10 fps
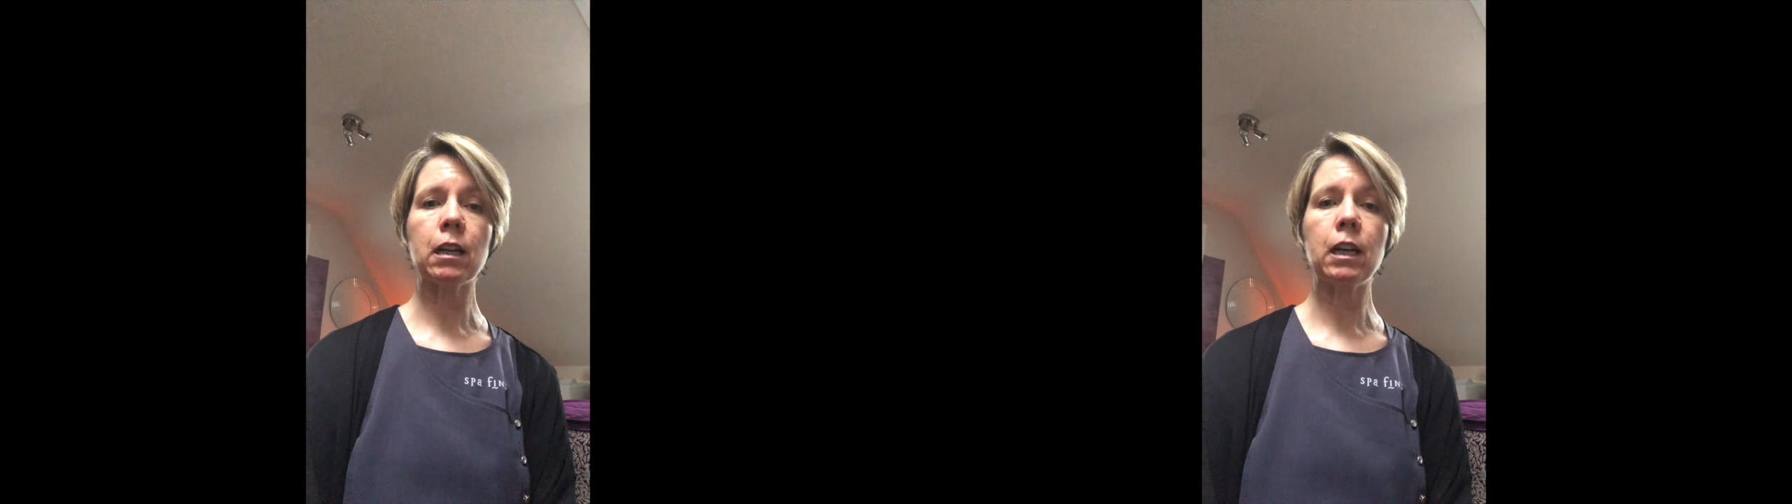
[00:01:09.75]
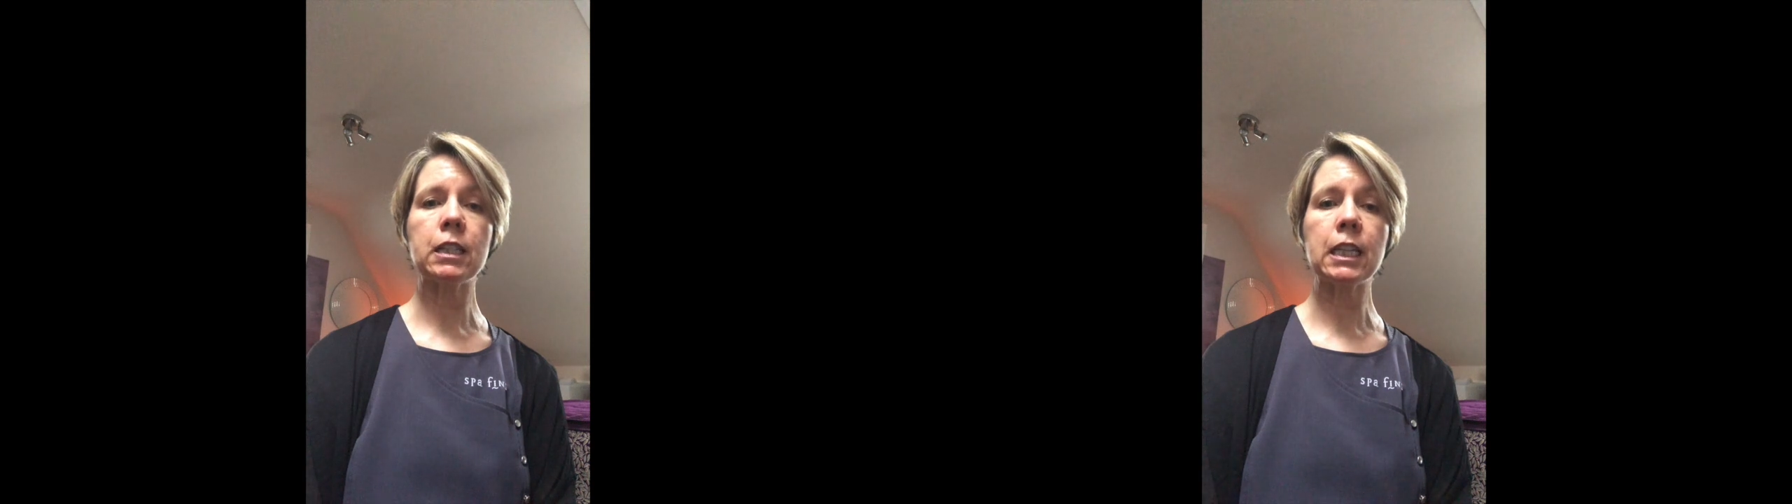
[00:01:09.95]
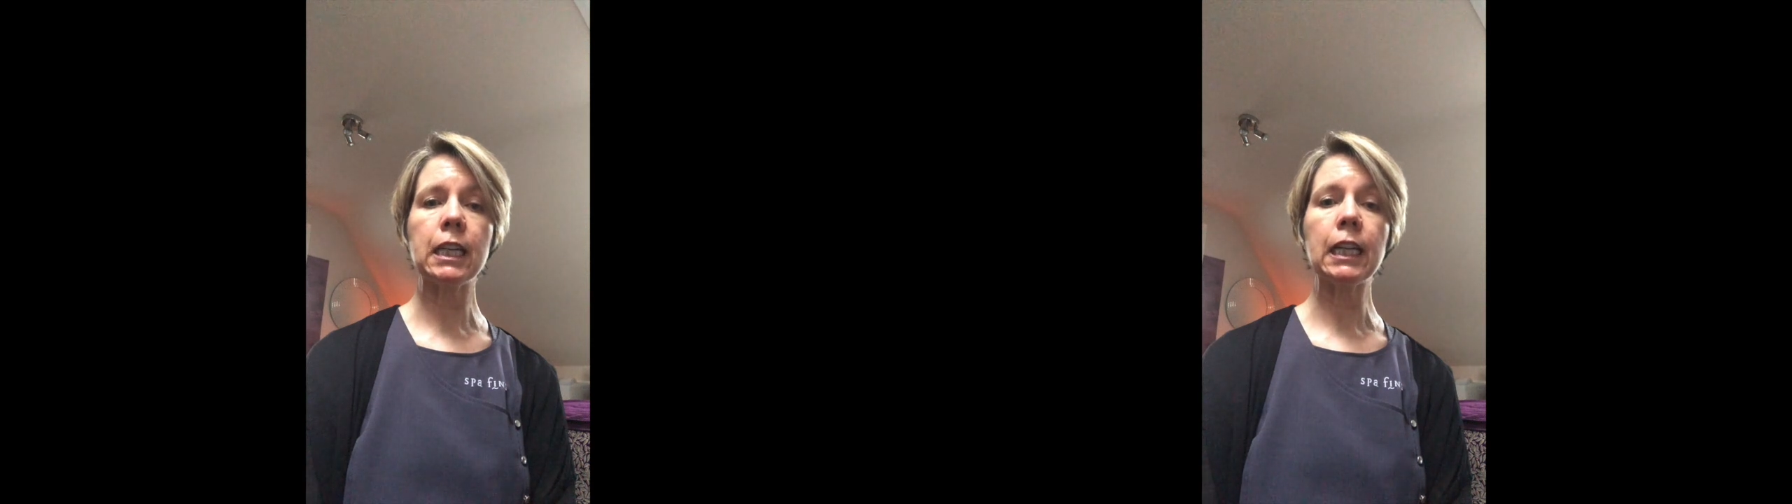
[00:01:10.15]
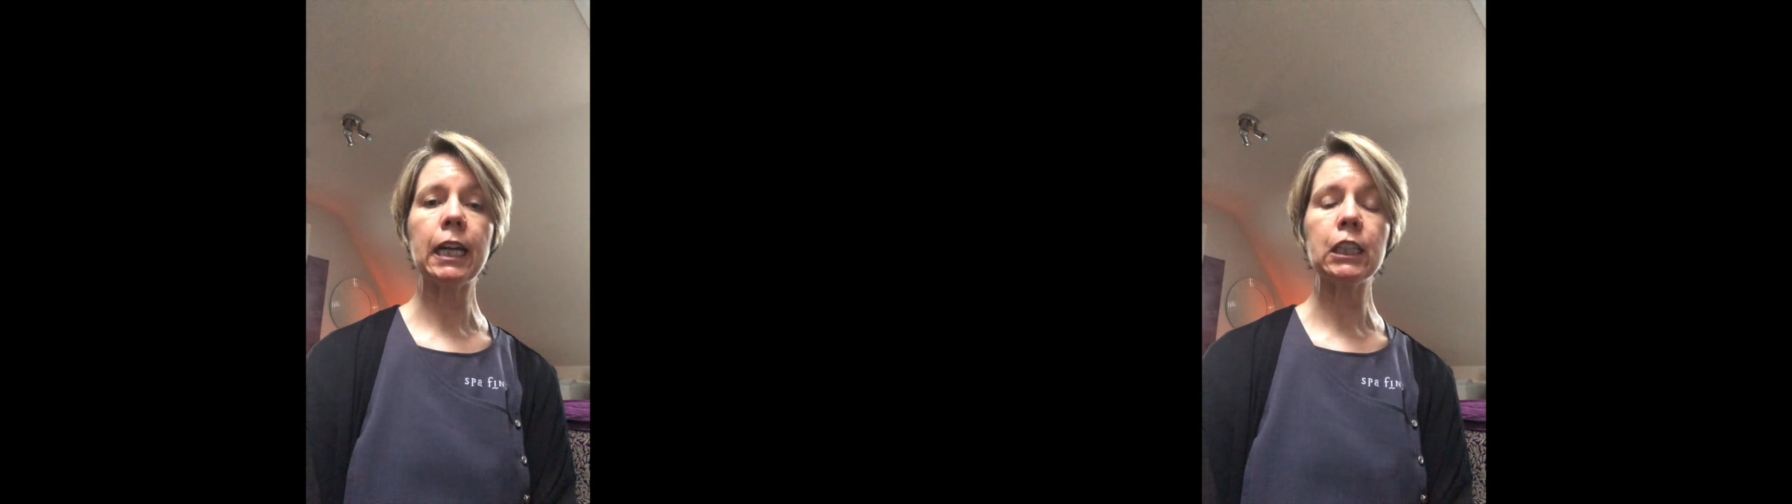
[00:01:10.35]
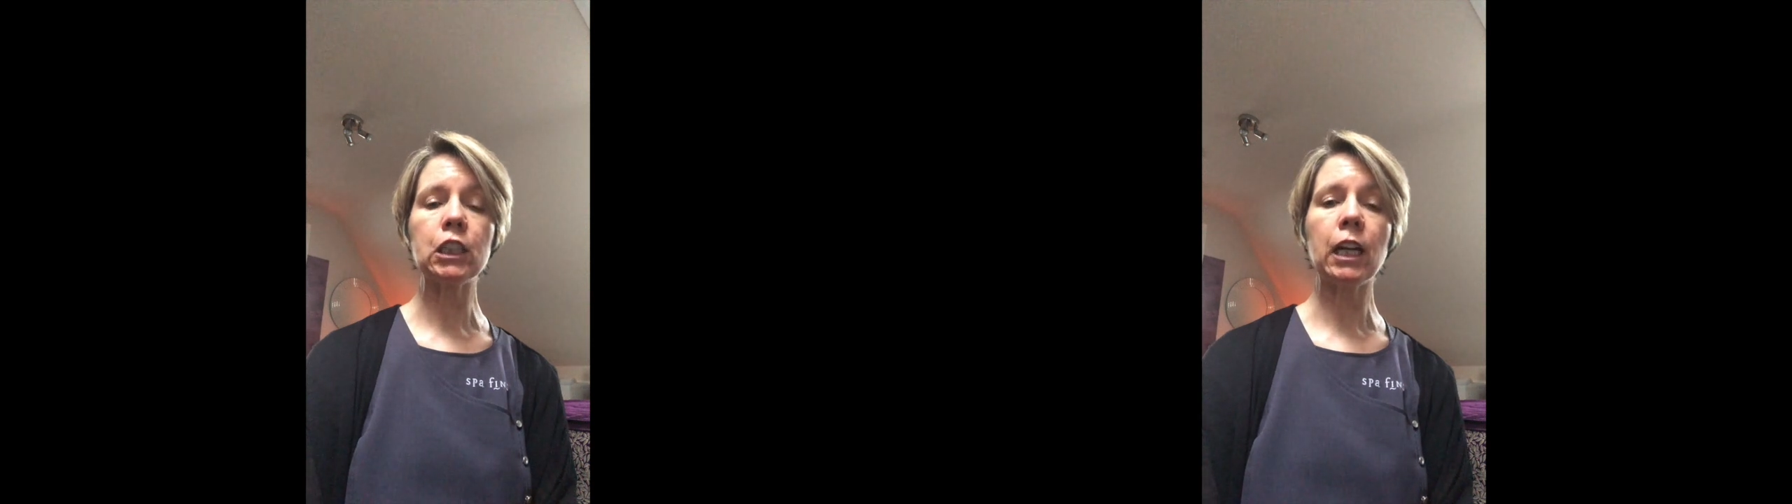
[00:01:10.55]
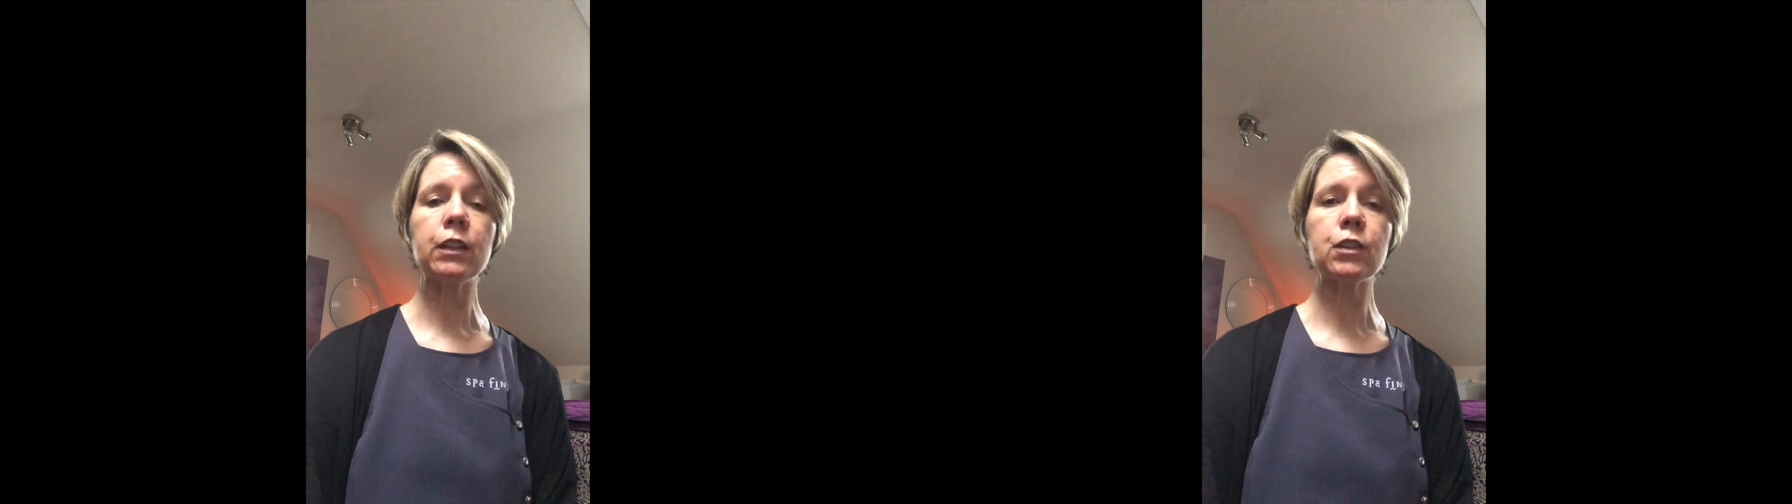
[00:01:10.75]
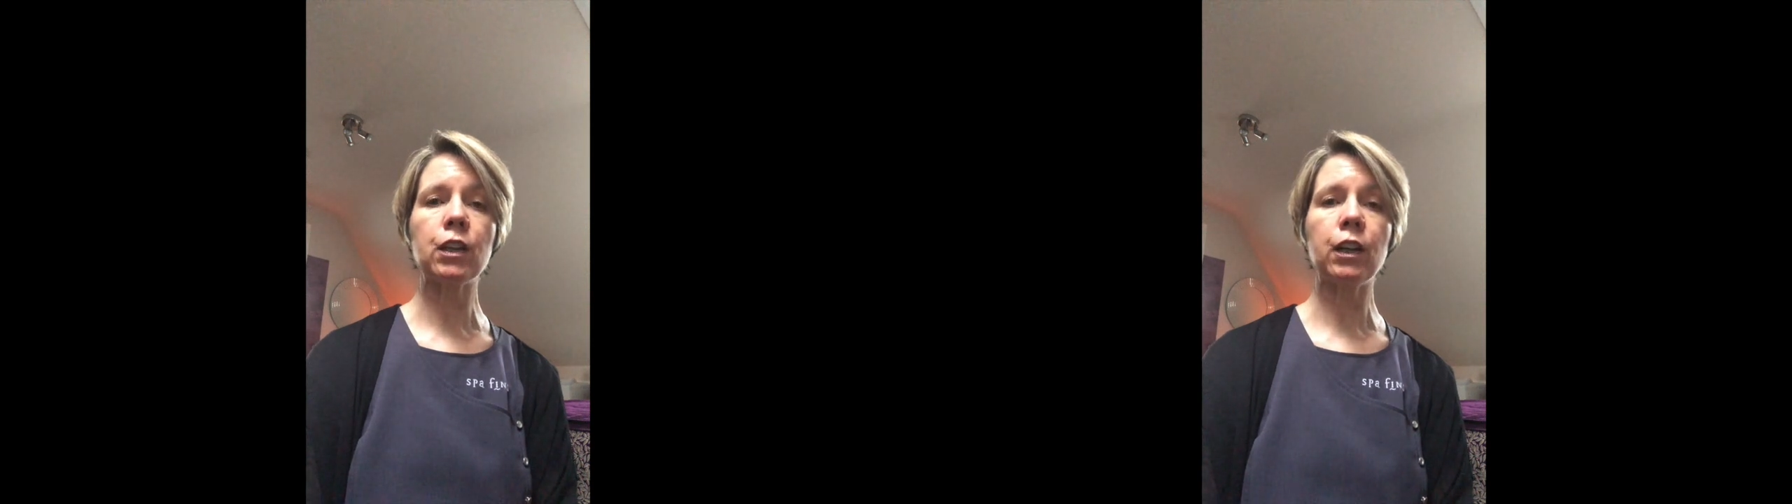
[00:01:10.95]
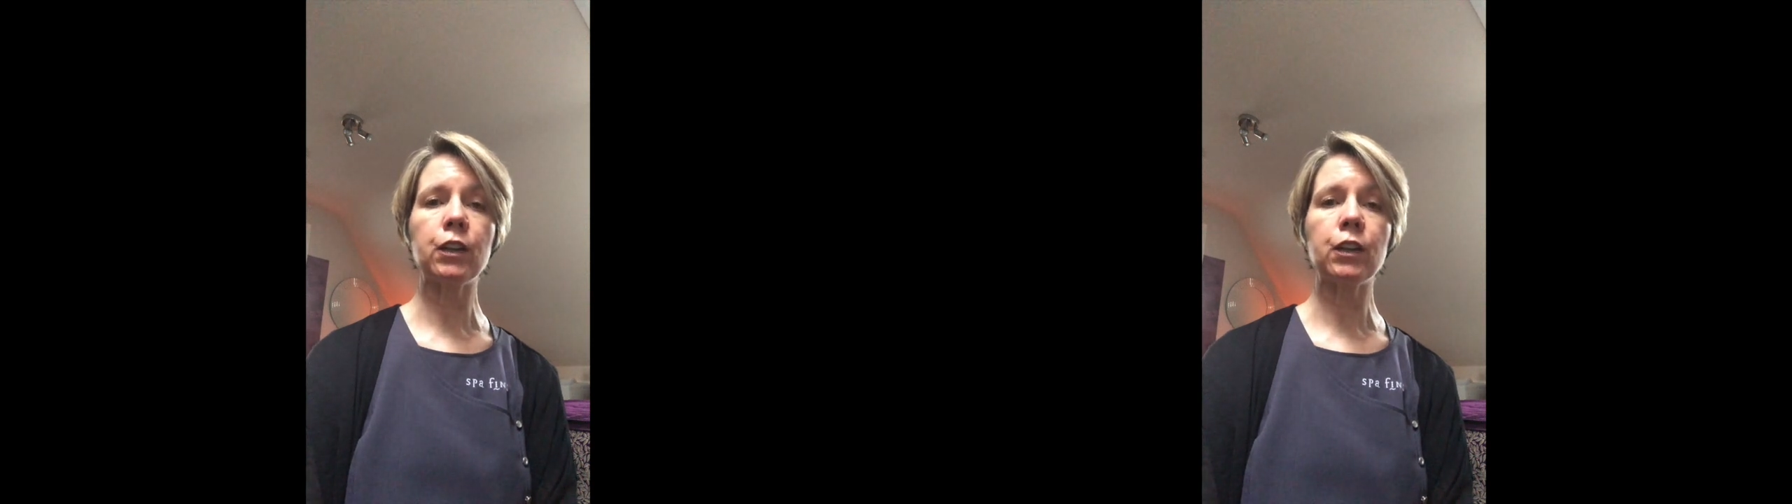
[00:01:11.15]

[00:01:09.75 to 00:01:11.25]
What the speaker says: a teenager to